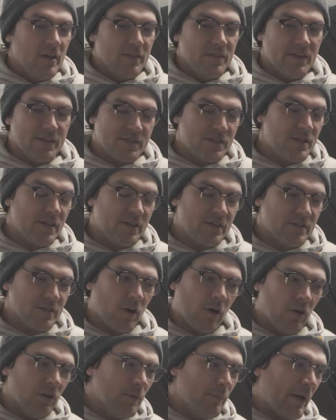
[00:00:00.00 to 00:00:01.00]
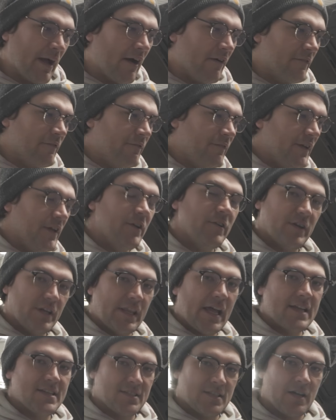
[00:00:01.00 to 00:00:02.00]
this year is all about figuring
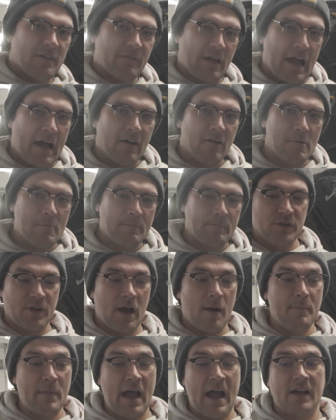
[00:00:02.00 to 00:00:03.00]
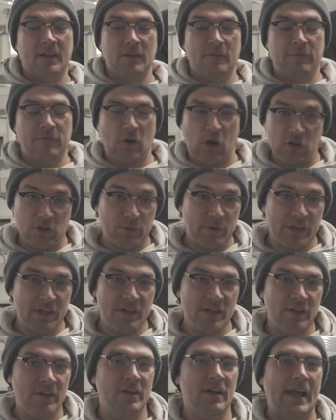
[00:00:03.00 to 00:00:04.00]
that stuff out to come back the following
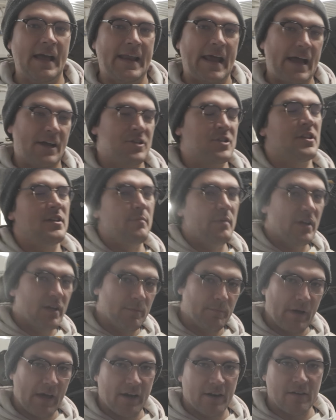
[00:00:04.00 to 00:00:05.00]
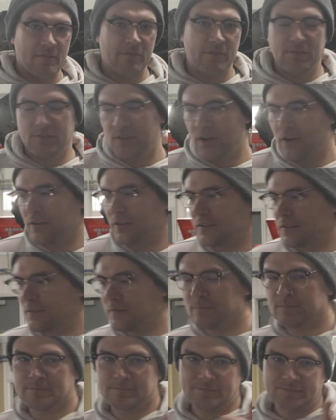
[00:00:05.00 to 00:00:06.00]
year and actually be competitive. So,
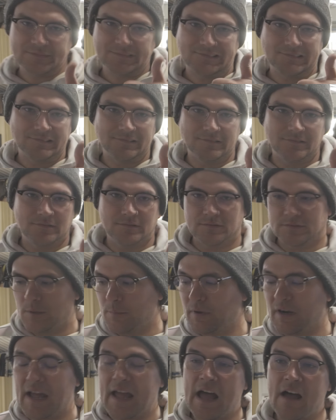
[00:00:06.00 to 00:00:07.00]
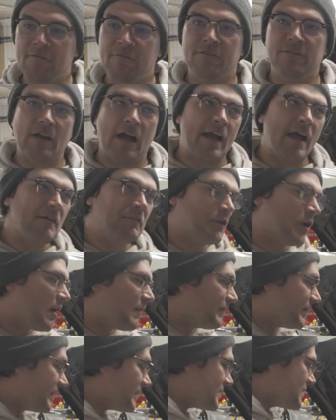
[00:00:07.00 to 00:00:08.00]
but I have
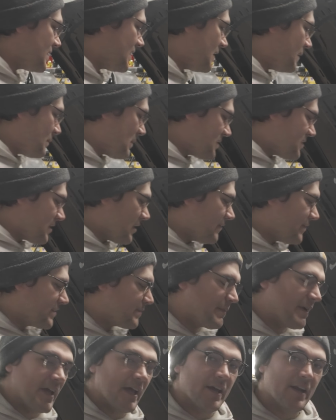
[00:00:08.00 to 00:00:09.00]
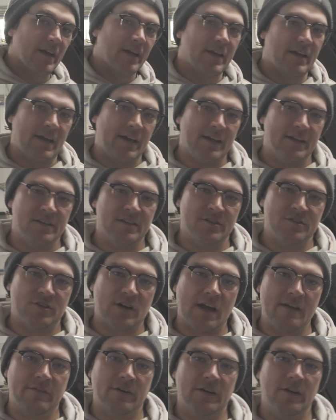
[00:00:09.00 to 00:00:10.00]
confidence in myself as a mechanic and a
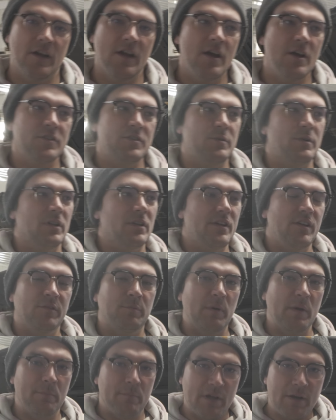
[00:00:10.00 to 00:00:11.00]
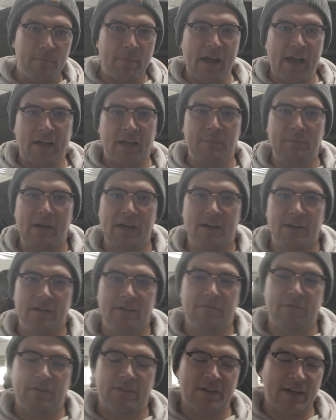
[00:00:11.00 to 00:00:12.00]
driver to at least be mid-pack
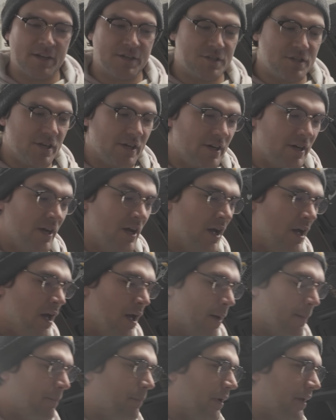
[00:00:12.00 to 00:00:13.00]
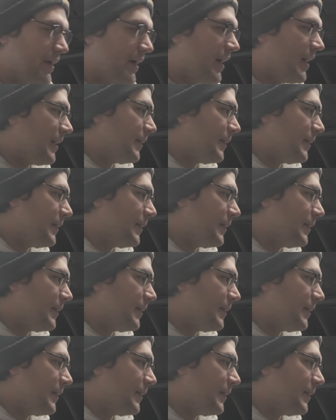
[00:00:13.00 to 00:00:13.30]
competitive next year. But